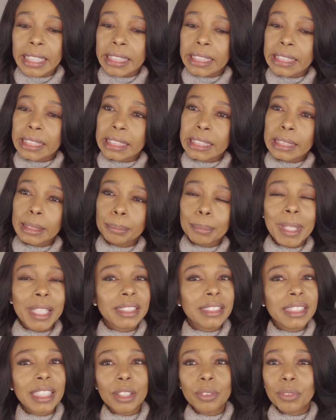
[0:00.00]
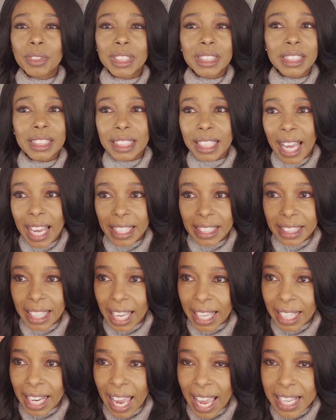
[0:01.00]
Um, didn't really like
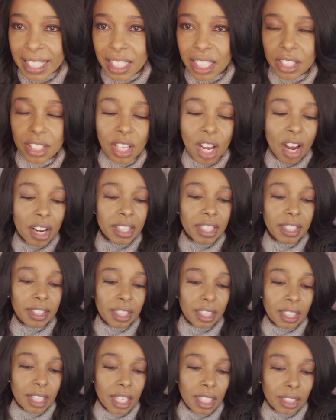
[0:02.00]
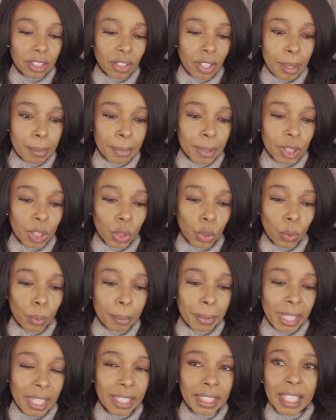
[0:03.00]
that. Had to darken the color up a little
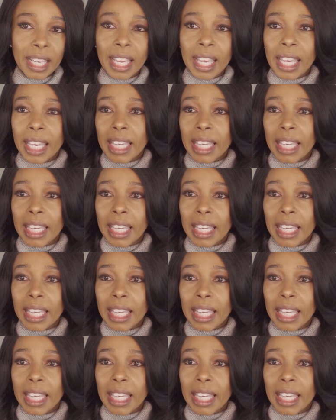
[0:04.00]
bit.